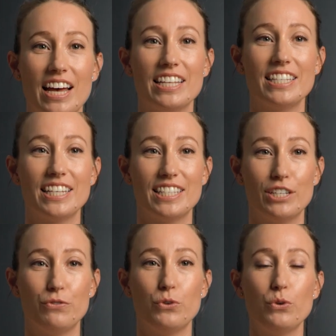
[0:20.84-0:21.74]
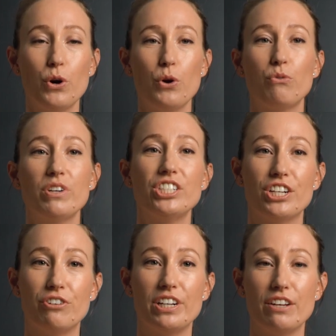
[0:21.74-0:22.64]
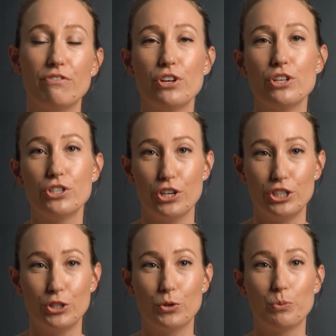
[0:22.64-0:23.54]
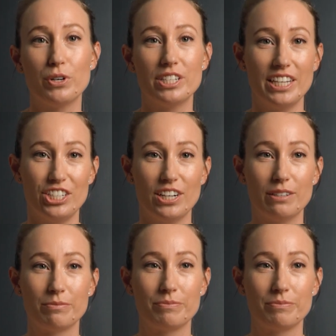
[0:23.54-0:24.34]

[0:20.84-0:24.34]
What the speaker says: a successful regenerative surgical procedure?